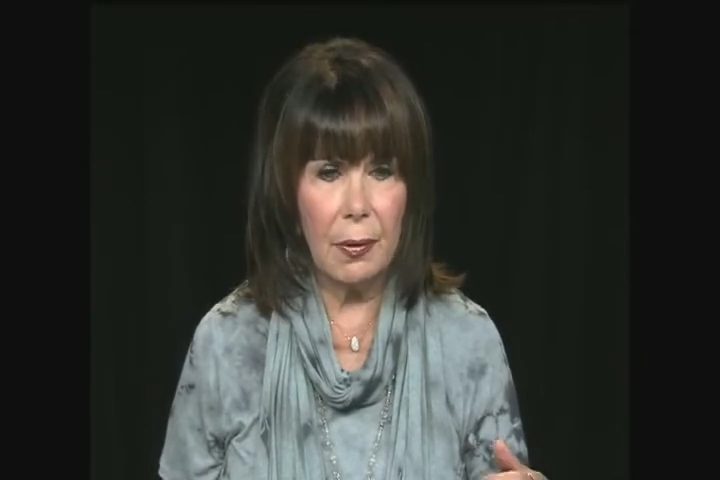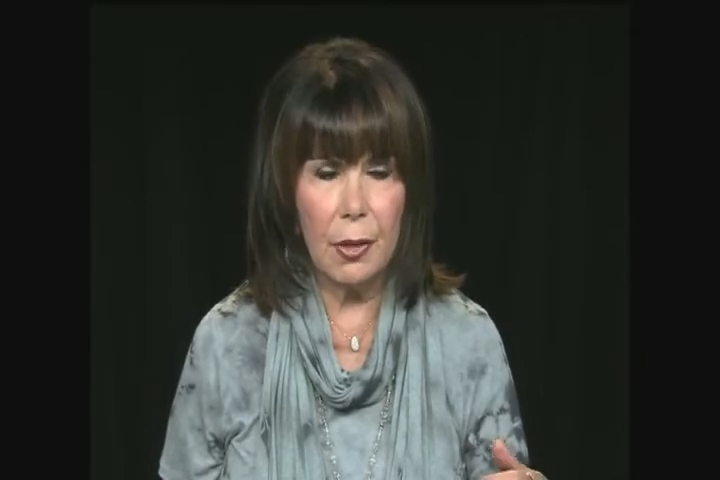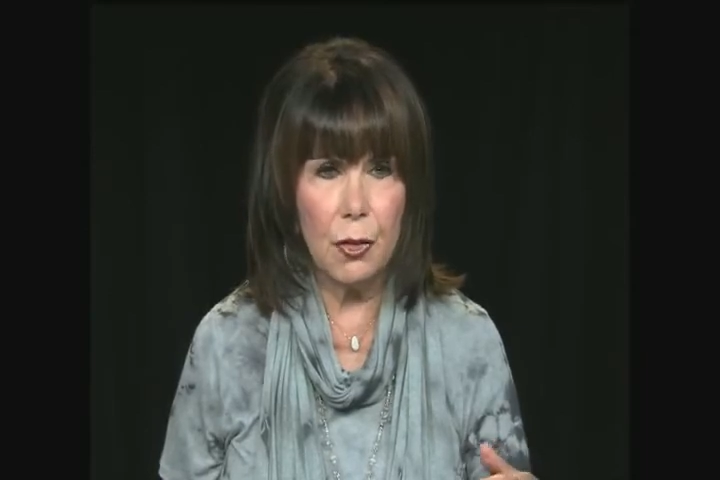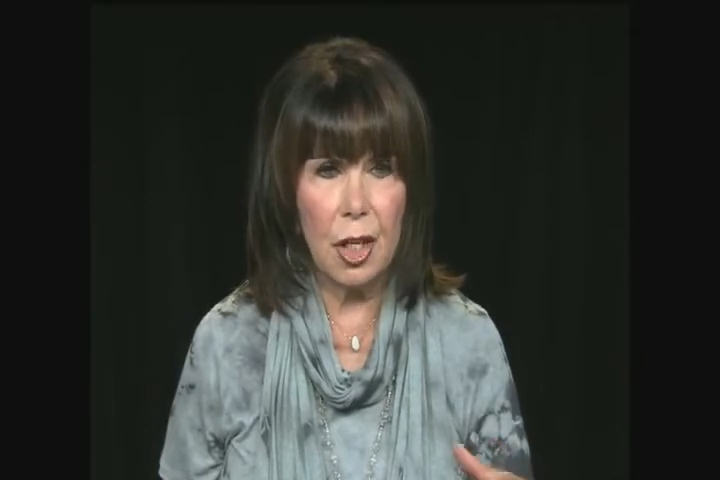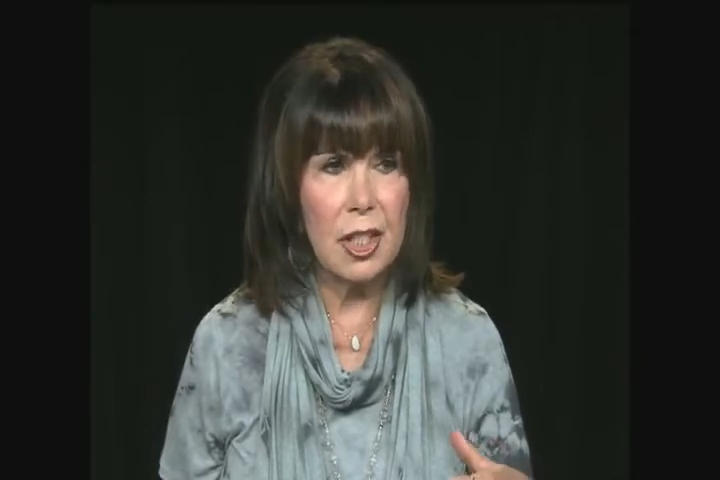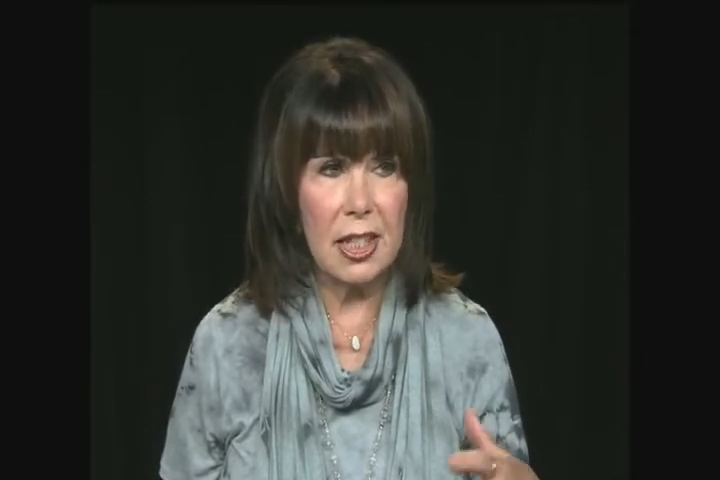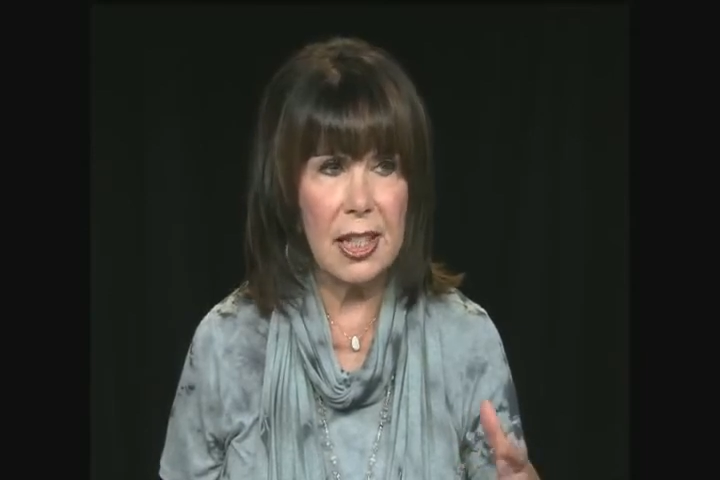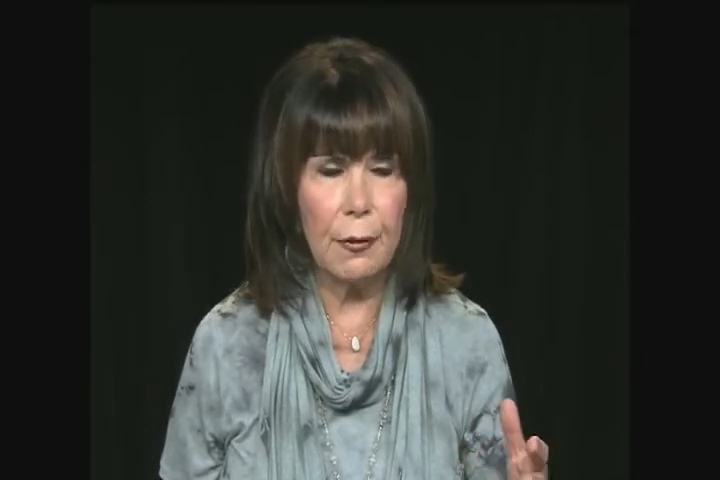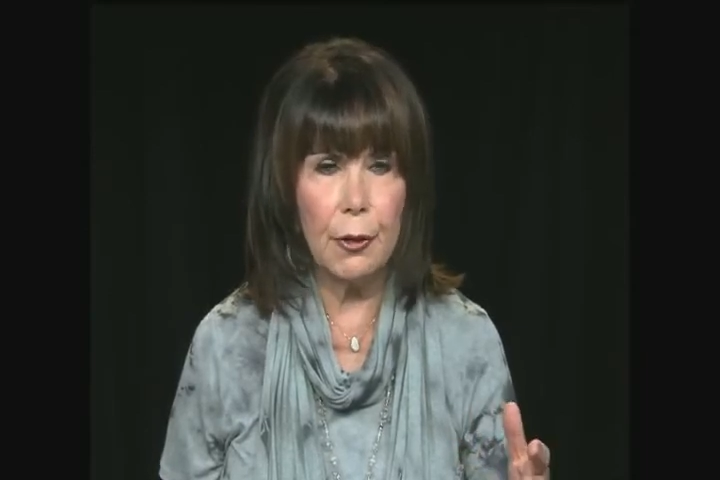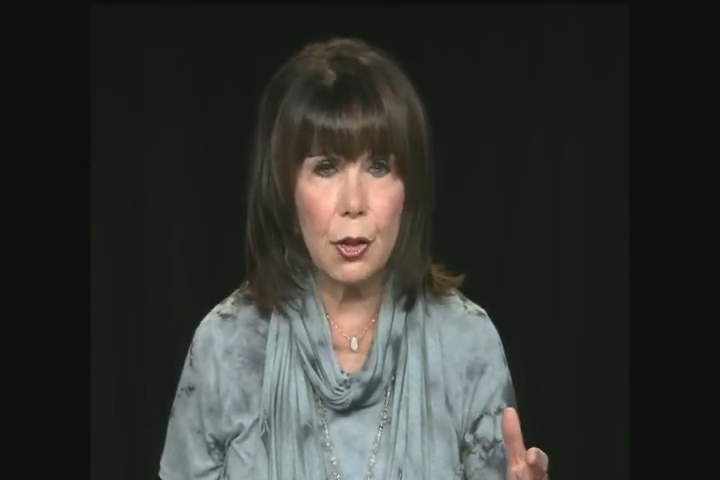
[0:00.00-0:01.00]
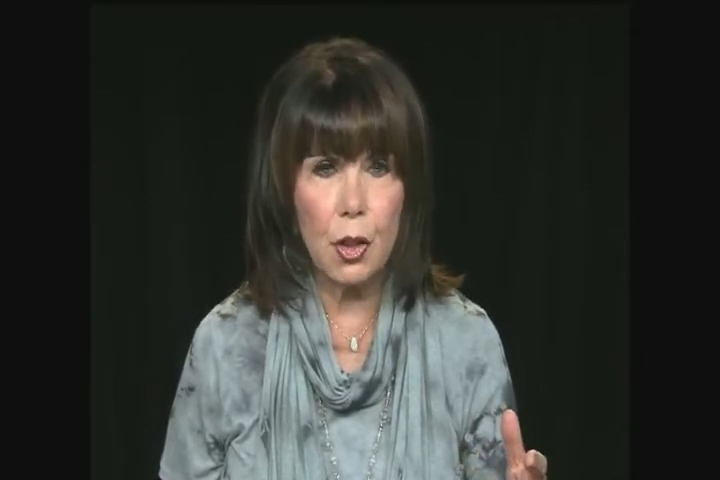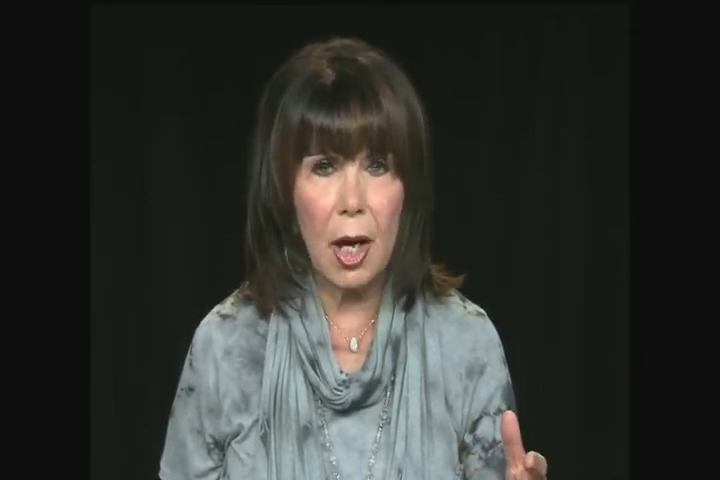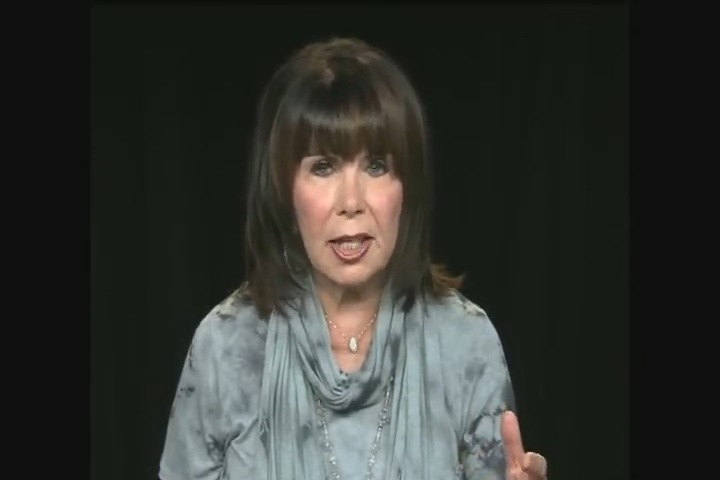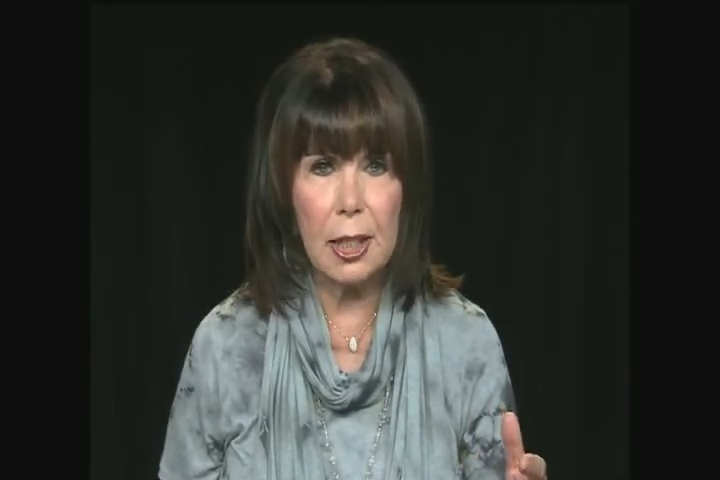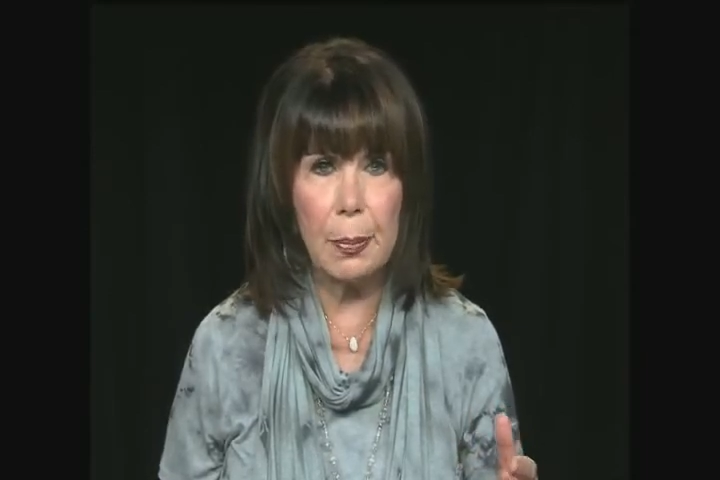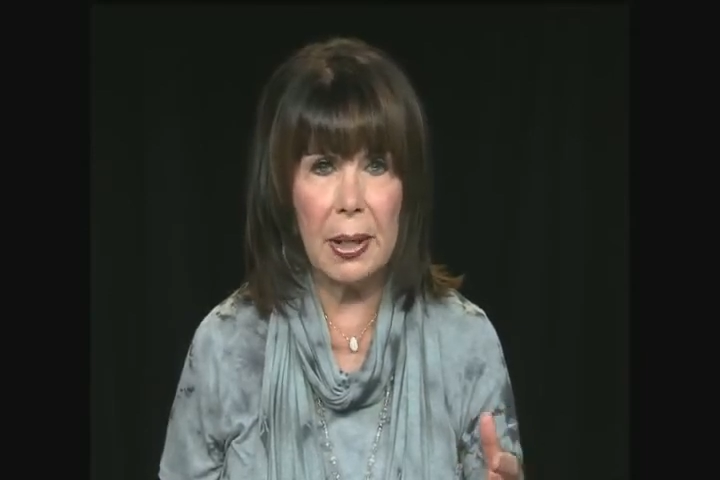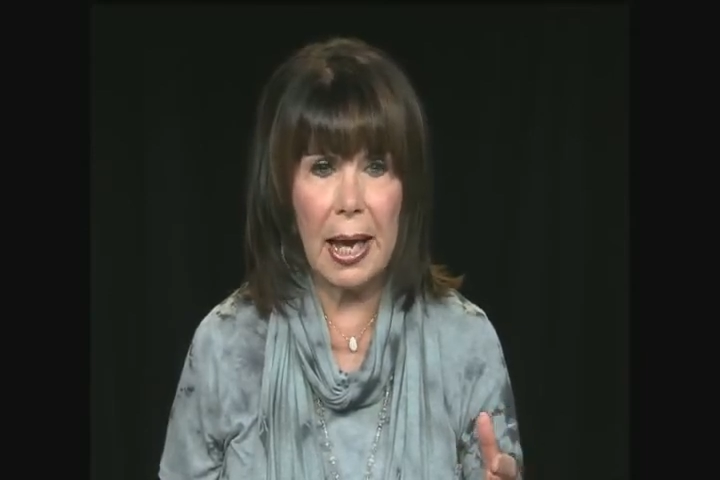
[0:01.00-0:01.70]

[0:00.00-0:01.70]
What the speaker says: just several shots, but